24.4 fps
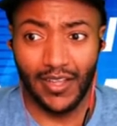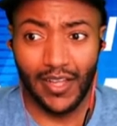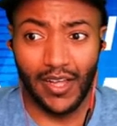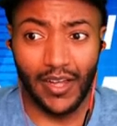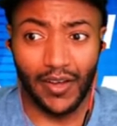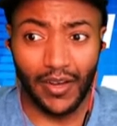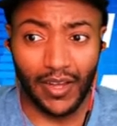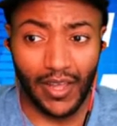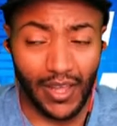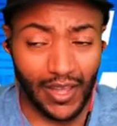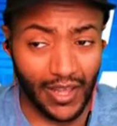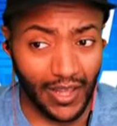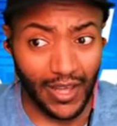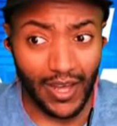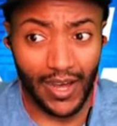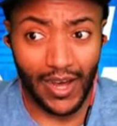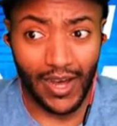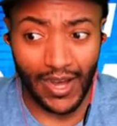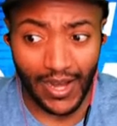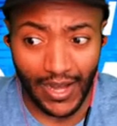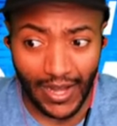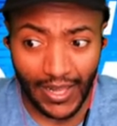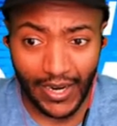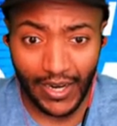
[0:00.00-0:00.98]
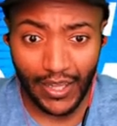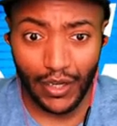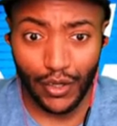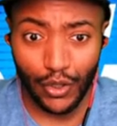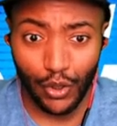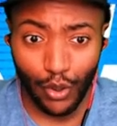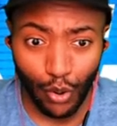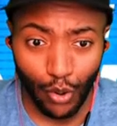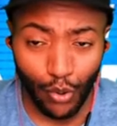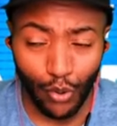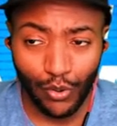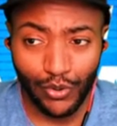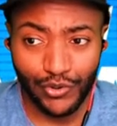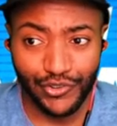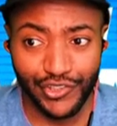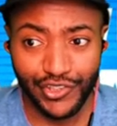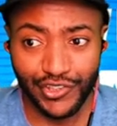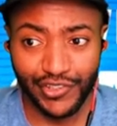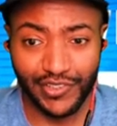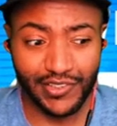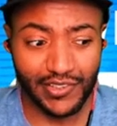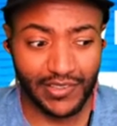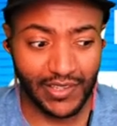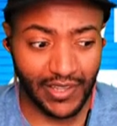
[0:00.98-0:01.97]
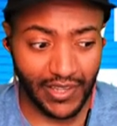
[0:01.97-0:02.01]
a uh, uh, Haaland goal
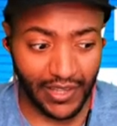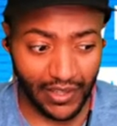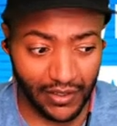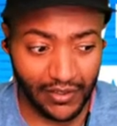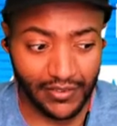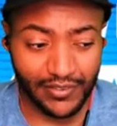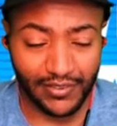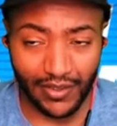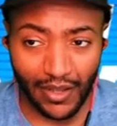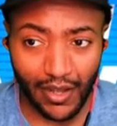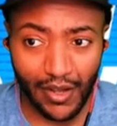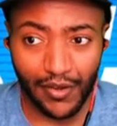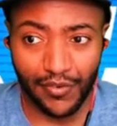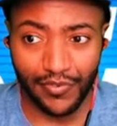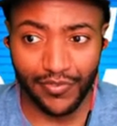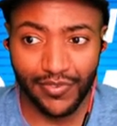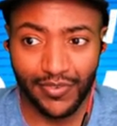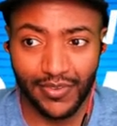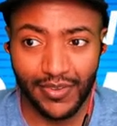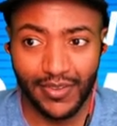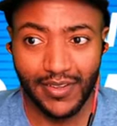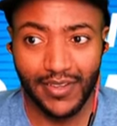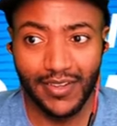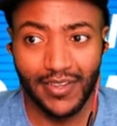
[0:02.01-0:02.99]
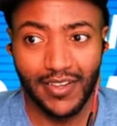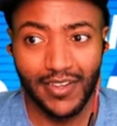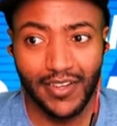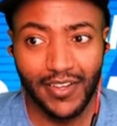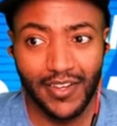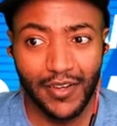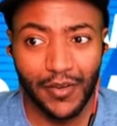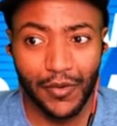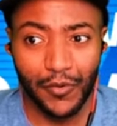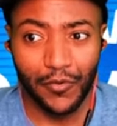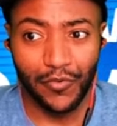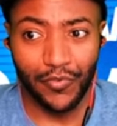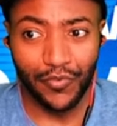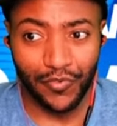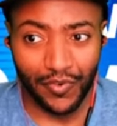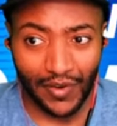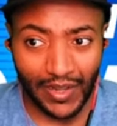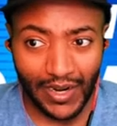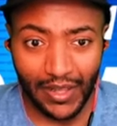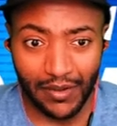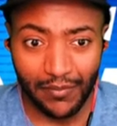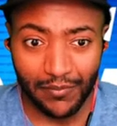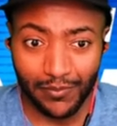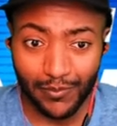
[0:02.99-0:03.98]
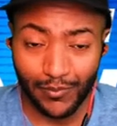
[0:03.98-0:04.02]
just kills off
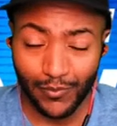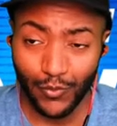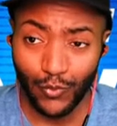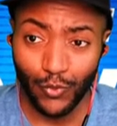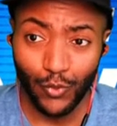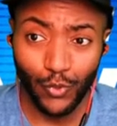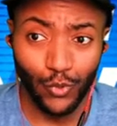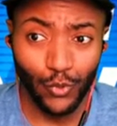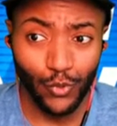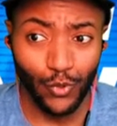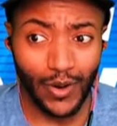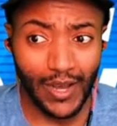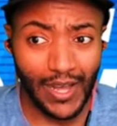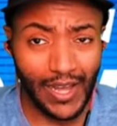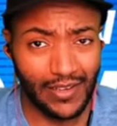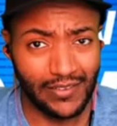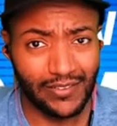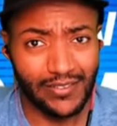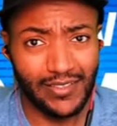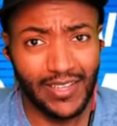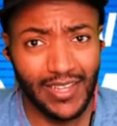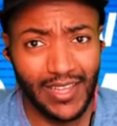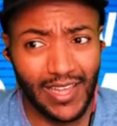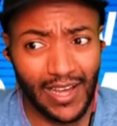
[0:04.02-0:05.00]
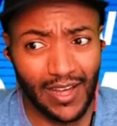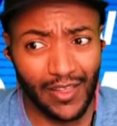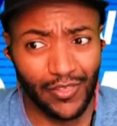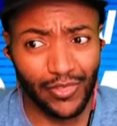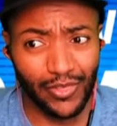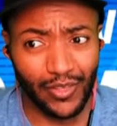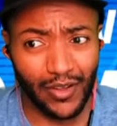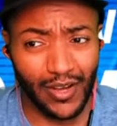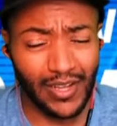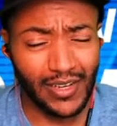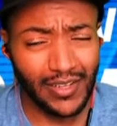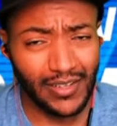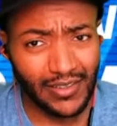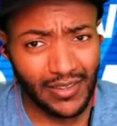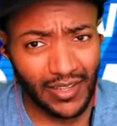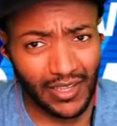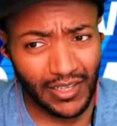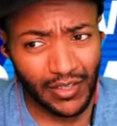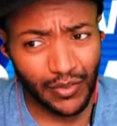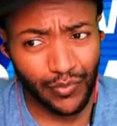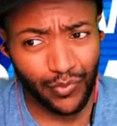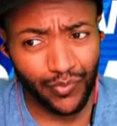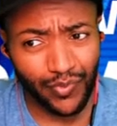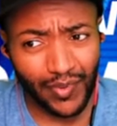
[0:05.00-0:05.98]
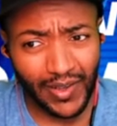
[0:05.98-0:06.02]
Fulham who actually I thought
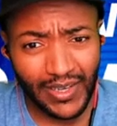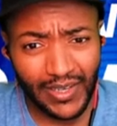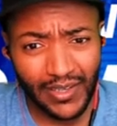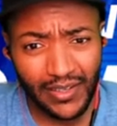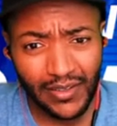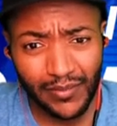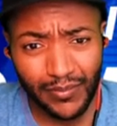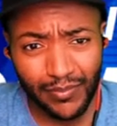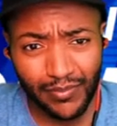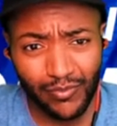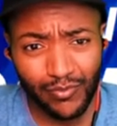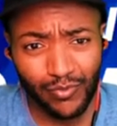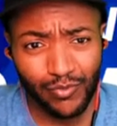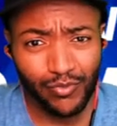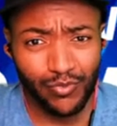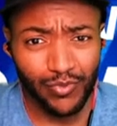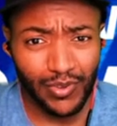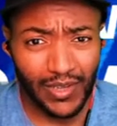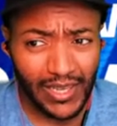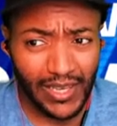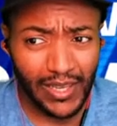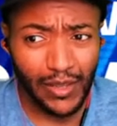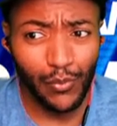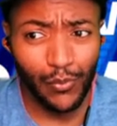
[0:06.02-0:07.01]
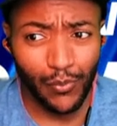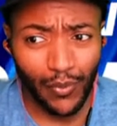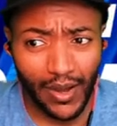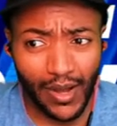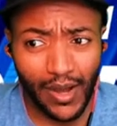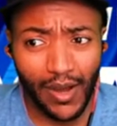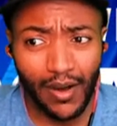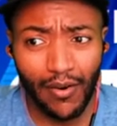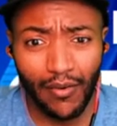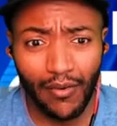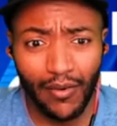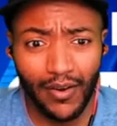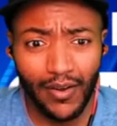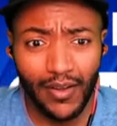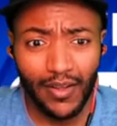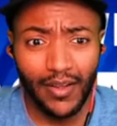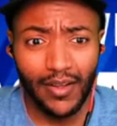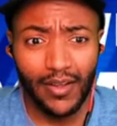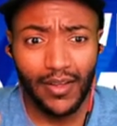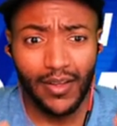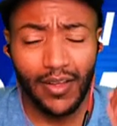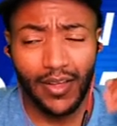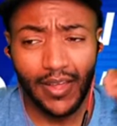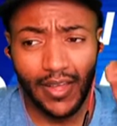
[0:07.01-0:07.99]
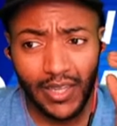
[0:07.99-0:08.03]
they defended really well
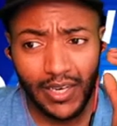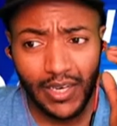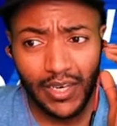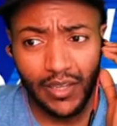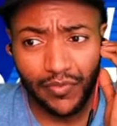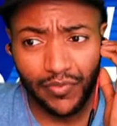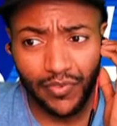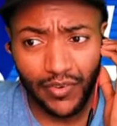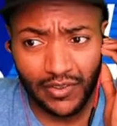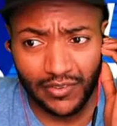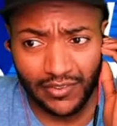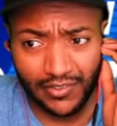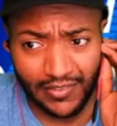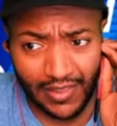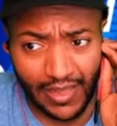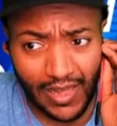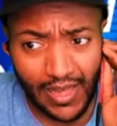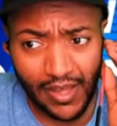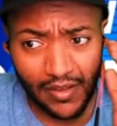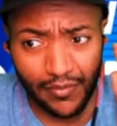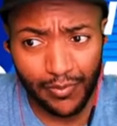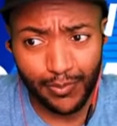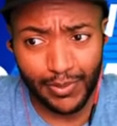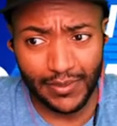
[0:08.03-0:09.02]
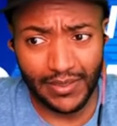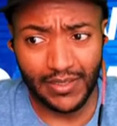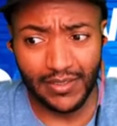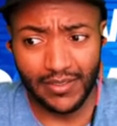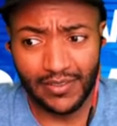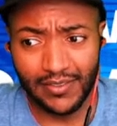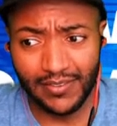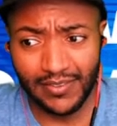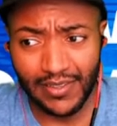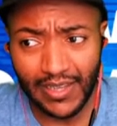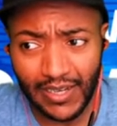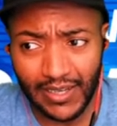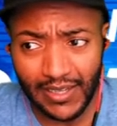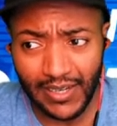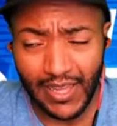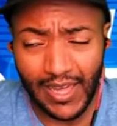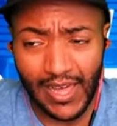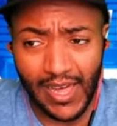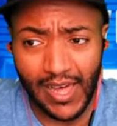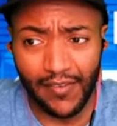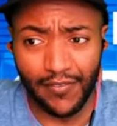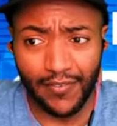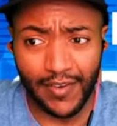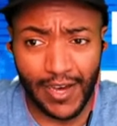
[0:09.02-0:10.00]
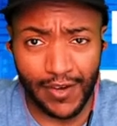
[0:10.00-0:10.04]
in the first half, but second
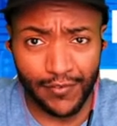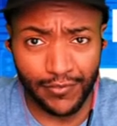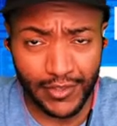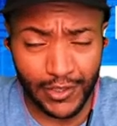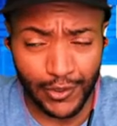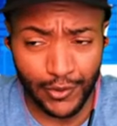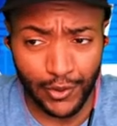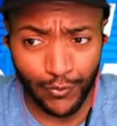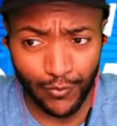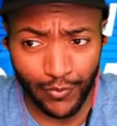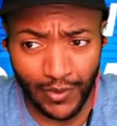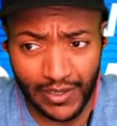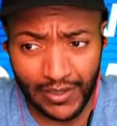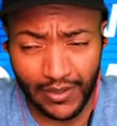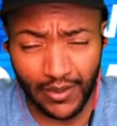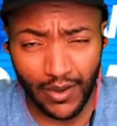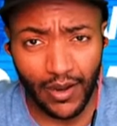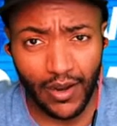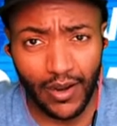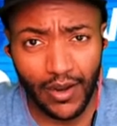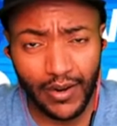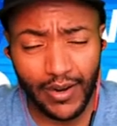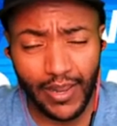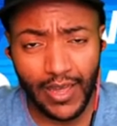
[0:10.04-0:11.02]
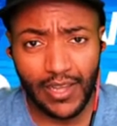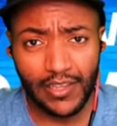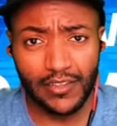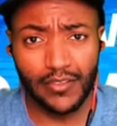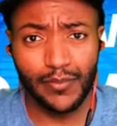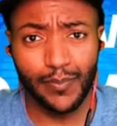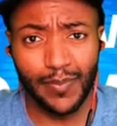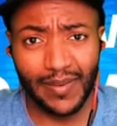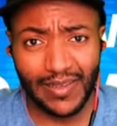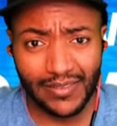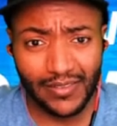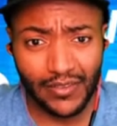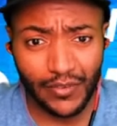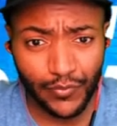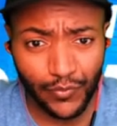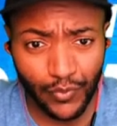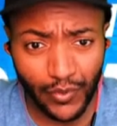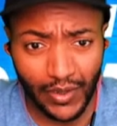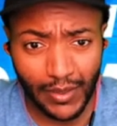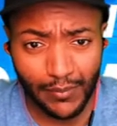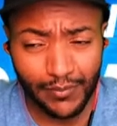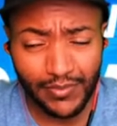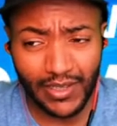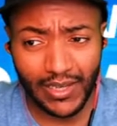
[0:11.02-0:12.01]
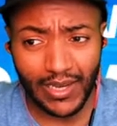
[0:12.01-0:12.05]
half, after the red card, I expected
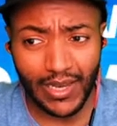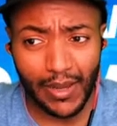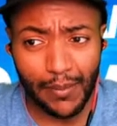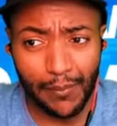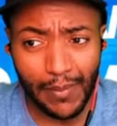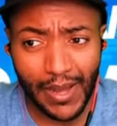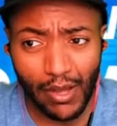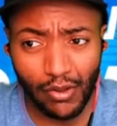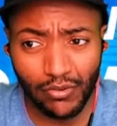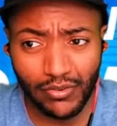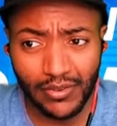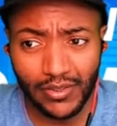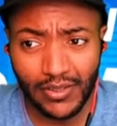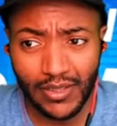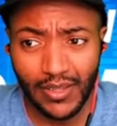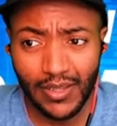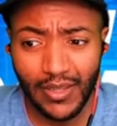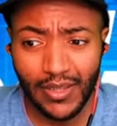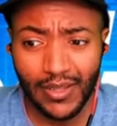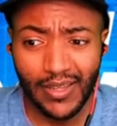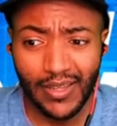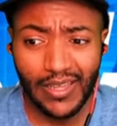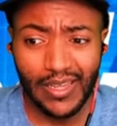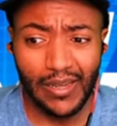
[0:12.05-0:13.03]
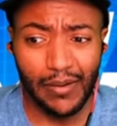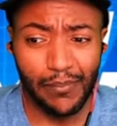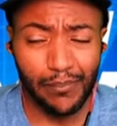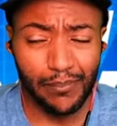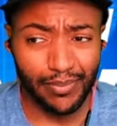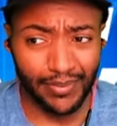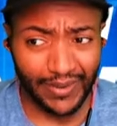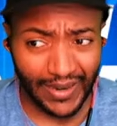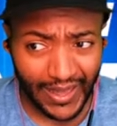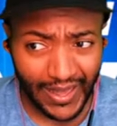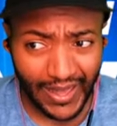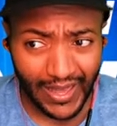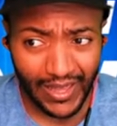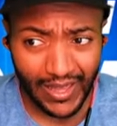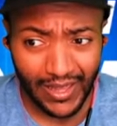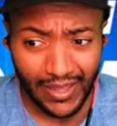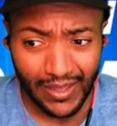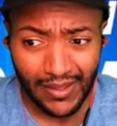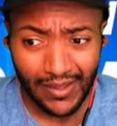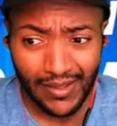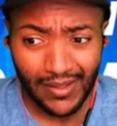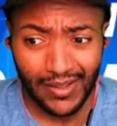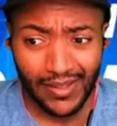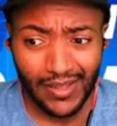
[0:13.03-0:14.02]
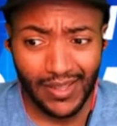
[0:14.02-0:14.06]
Fulham to come out and play,
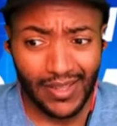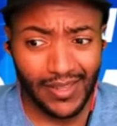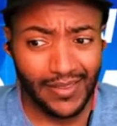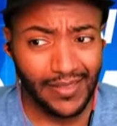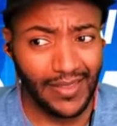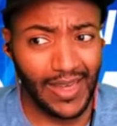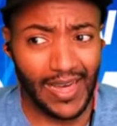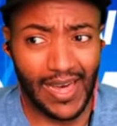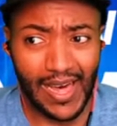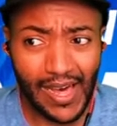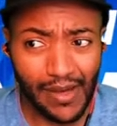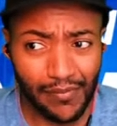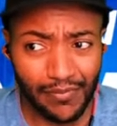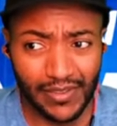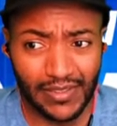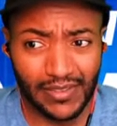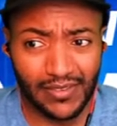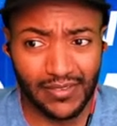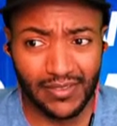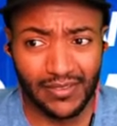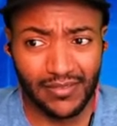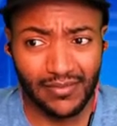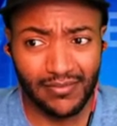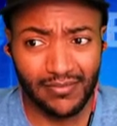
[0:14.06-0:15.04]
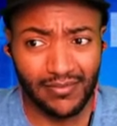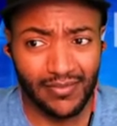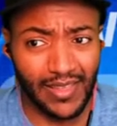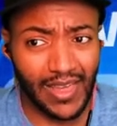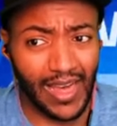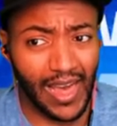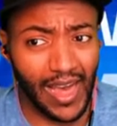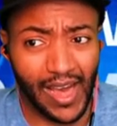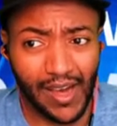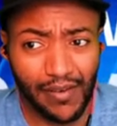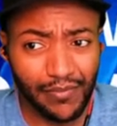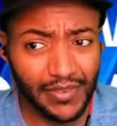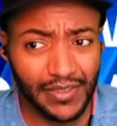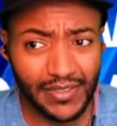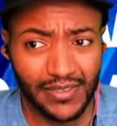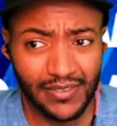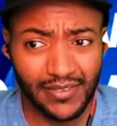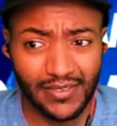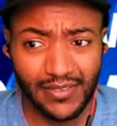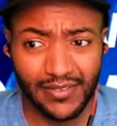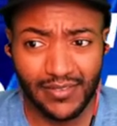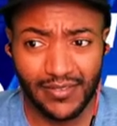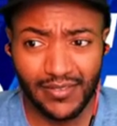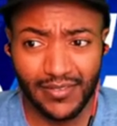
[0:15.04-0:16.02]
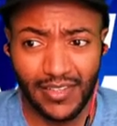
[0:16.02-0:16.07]
and they haven't. They
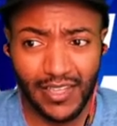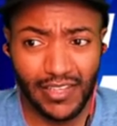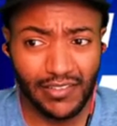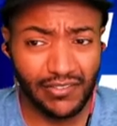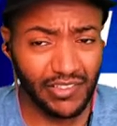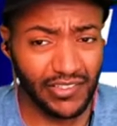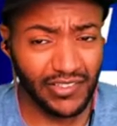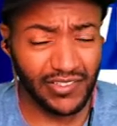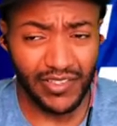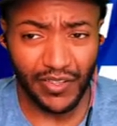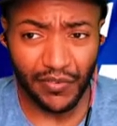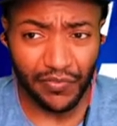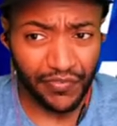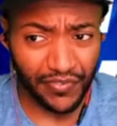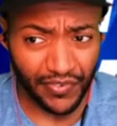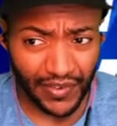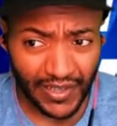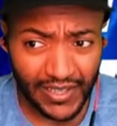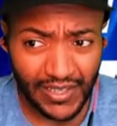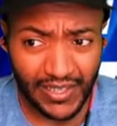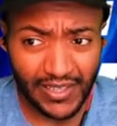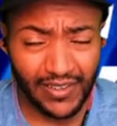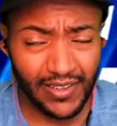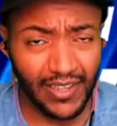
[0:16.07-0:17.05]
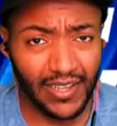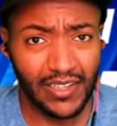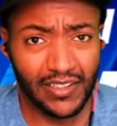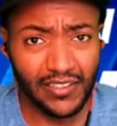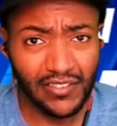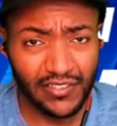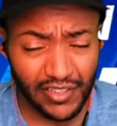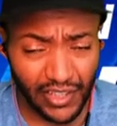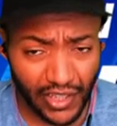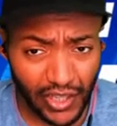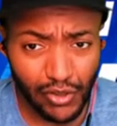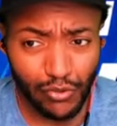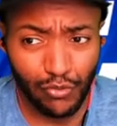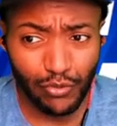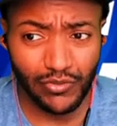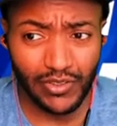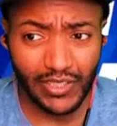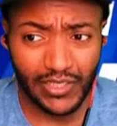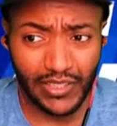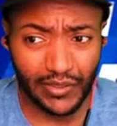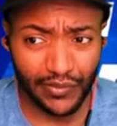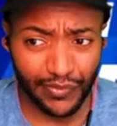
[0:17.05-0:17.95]
haven't. They just defended. They continue to